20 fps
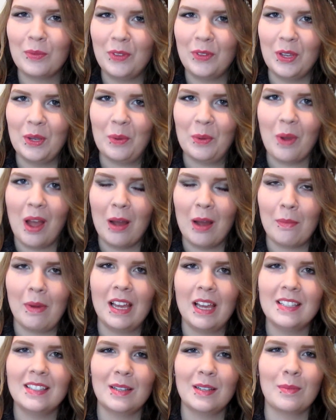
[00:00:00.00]
review on
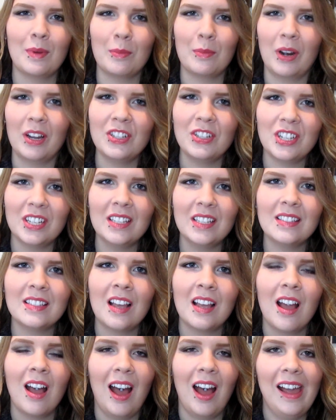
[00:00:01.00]
my Sigma brushes.
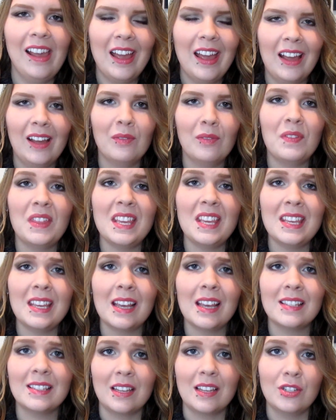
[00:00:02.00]
I have
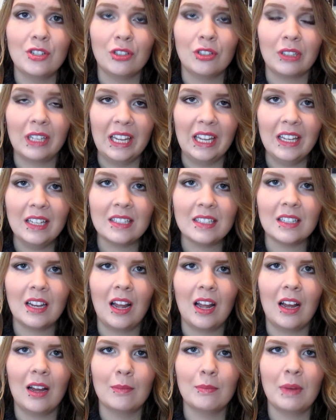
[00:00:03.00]
the Essential Kit.
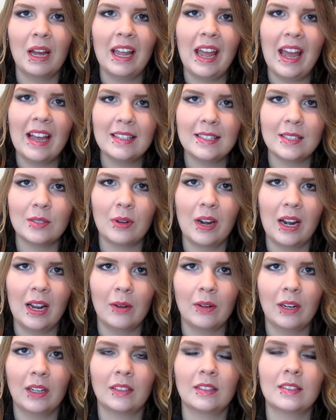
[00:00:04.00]
I asked
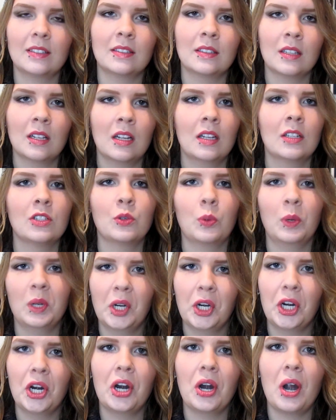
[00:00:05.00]
around on
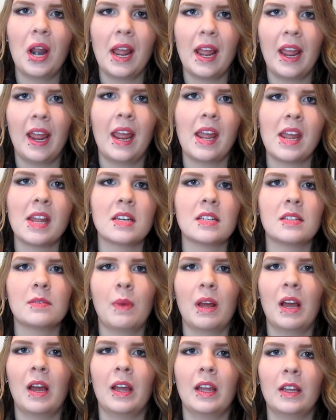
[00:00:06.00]
Twitter and
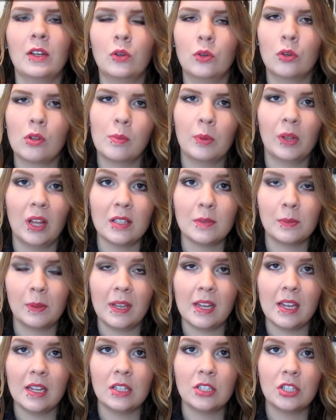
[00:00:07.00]
my Google Plus
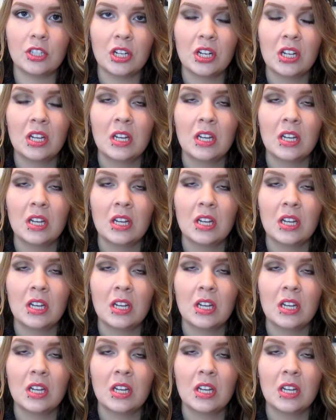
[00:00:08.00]
page,